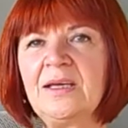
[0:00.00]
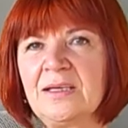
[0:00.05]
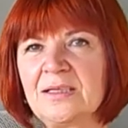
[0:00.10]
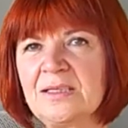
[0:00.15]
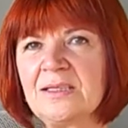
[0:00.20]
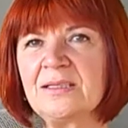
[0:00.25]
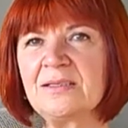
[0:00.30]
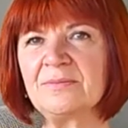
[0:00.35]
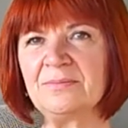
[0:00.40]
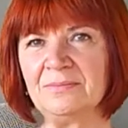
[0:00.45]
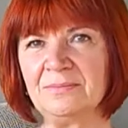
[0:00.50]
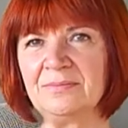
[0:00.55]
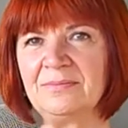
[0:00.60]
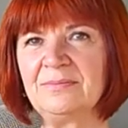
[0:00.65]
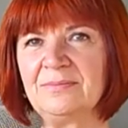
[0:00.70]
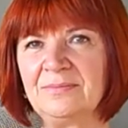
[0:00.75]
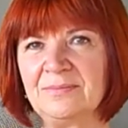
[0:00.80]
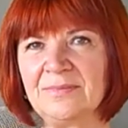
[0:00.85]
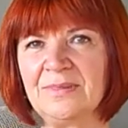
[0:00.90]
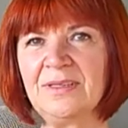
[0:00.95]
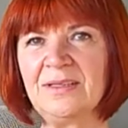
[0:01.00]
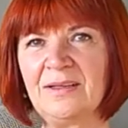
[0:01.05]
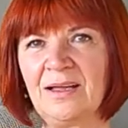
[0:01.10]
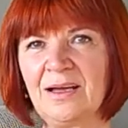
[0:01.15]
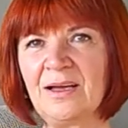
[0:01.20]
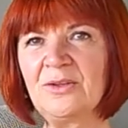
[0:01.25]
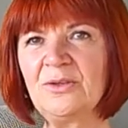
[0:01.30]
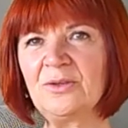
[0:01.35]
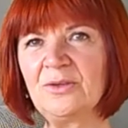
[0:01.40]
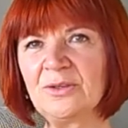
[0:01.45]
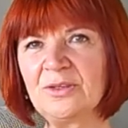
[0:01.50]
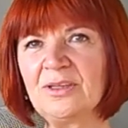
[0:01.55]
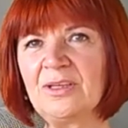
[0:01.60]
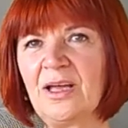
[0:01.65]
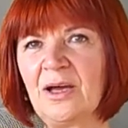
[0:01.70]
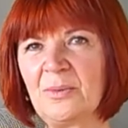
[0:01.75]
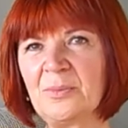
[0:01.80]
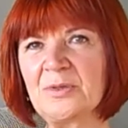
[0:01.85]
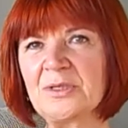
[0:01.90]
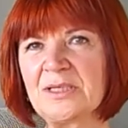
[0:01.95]
Yes. You go the opposite route. I do
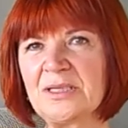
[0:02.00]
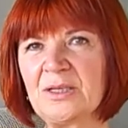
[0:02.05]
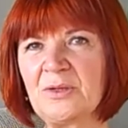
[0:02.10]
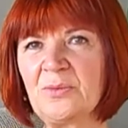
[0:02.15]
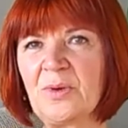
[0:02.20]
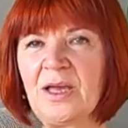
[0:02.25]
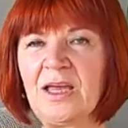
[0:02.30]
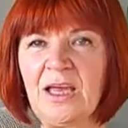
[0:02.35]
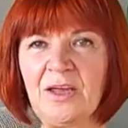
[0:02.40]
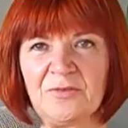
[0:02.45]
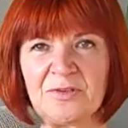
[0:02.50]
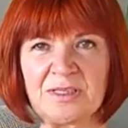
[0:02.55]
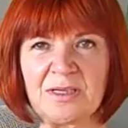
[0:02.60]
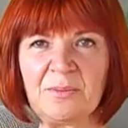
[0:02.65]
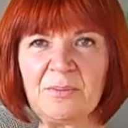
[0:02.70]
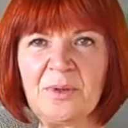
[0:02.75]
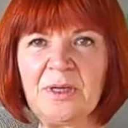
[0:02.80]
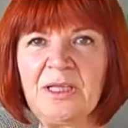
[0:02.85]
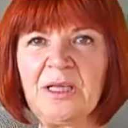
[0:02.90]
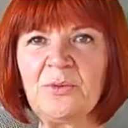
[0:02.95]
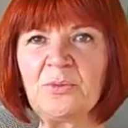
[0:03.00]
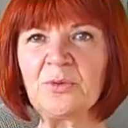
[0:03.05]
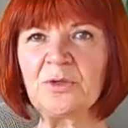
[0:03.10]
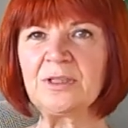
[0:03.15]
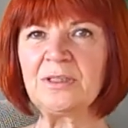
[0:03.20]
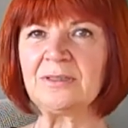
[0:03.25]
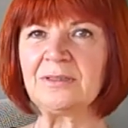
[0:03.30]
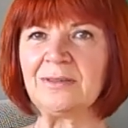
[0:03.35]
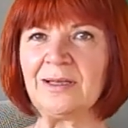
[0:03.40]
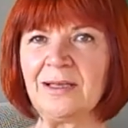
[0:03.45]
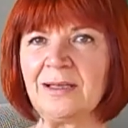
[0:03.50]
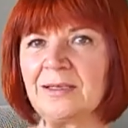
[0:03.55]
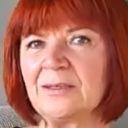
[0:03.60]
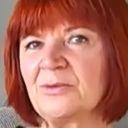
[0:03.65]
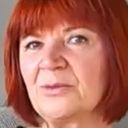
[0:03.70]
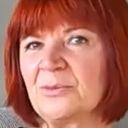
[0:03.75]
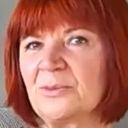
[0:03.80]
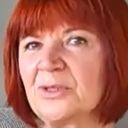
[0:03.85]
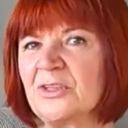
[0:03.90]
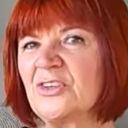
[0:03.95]
the opposite way. If somebody would
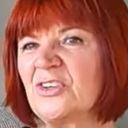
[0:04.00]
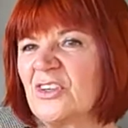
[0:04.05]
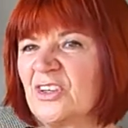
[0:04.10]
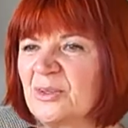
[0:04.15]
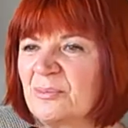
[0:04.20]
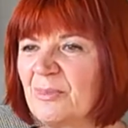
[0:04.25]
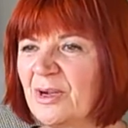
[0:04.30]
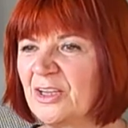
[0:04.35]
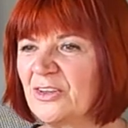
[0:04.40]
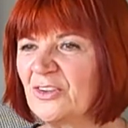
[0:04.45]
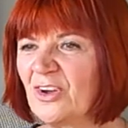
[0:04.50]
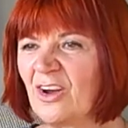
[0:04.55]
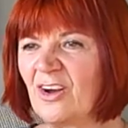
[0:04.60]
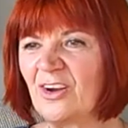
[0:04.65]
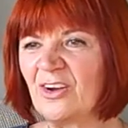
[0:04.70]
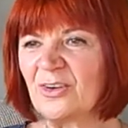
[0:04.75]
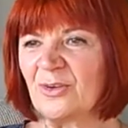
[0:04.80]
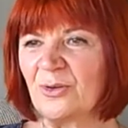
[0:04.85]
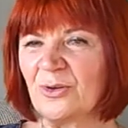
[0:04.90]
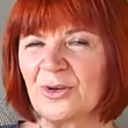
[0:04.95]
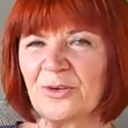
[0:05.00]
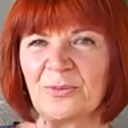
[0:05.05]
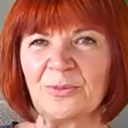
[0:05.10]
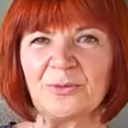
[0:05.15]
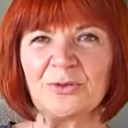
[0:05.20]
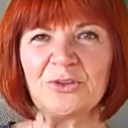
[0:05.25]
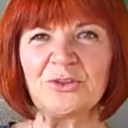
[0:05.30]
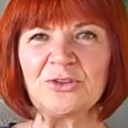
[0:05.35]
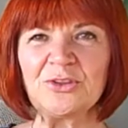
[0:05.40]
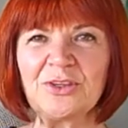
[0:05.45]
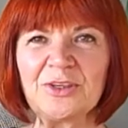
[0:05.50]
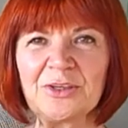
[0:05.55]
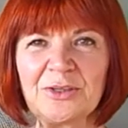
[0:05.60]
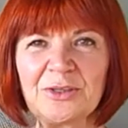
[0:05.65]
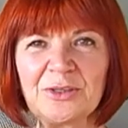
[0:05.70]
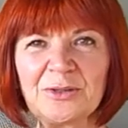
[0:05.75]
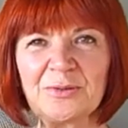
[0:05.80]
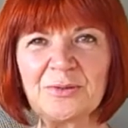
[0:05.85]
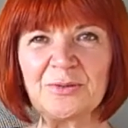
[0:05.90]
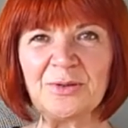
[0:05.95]
hurt my dog or would
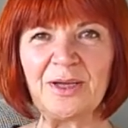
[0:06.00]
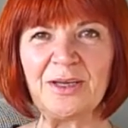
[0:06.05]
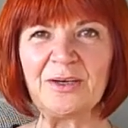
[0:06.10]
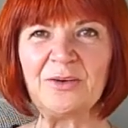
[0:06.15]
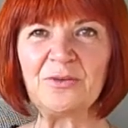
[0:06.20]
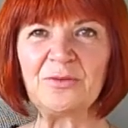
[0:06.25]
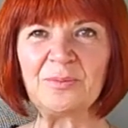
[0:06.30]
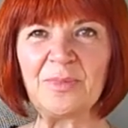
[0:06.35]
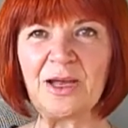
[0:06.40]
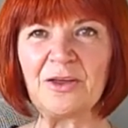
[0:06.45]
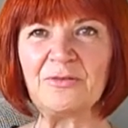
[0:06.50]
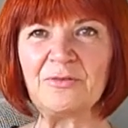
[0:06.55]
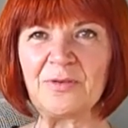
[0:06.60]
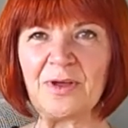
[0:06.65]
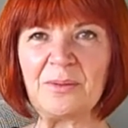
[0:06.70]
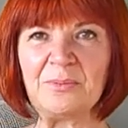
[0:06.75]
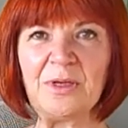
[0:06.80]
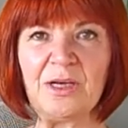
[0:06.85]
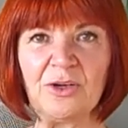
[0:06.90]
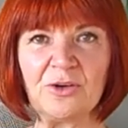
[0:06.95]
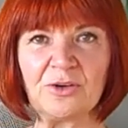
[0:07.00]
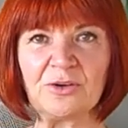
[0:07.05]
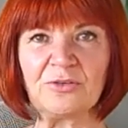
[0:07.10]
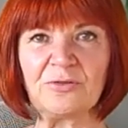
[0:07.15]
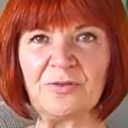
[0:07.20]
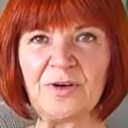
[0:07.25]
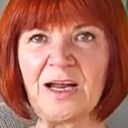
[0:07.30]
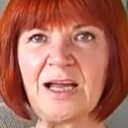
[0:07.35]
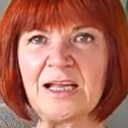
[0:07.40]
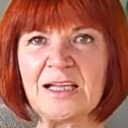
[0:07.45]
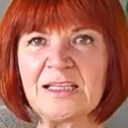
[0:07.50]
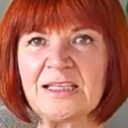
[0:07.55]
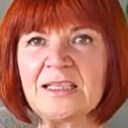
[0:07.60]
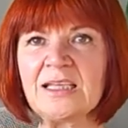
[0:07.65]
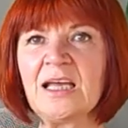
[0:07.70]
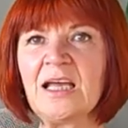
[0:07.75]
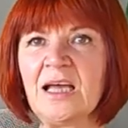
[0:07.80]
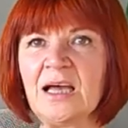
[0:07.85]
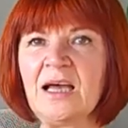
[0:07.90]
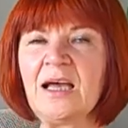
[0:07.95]
hurt any of my family or
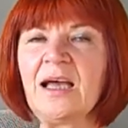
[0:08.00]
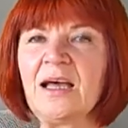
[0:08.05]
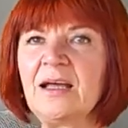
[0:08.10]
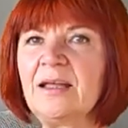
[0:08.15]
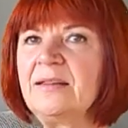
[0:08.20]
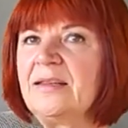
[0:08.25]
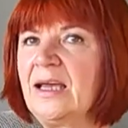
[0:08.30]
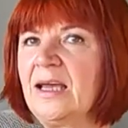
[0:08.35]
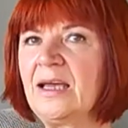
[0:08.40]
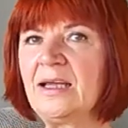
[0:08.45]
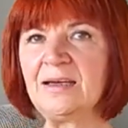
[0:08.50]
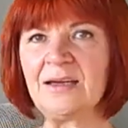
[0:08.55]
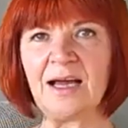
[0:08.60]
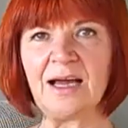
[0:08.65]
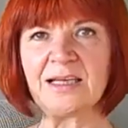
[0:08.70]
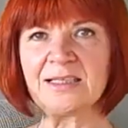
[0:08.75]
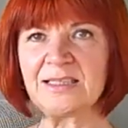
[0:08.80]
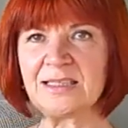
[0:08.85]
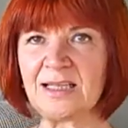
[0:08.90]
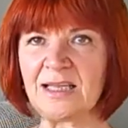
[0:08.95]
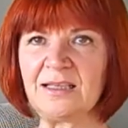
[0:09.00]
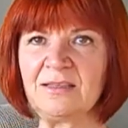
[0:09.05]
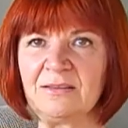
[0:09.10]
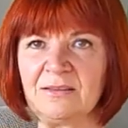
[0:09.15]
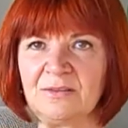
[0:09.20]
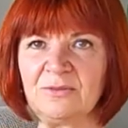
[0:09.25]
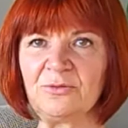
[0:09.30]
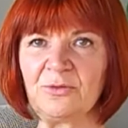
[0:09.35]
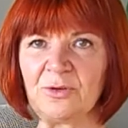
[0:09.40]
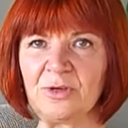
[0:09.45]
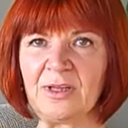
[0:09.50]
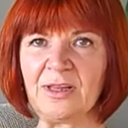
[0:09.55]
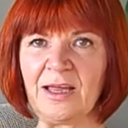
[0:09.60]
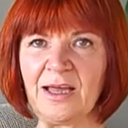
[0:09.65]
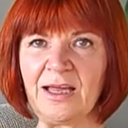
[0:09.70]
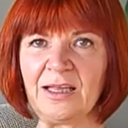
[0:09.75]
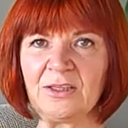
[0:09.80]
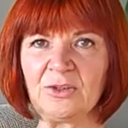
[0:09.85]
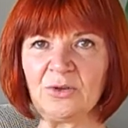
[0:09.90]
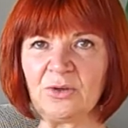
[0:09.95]
friends, then I stand for
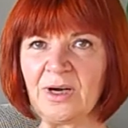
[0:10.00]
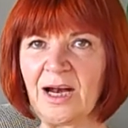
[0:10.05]
that.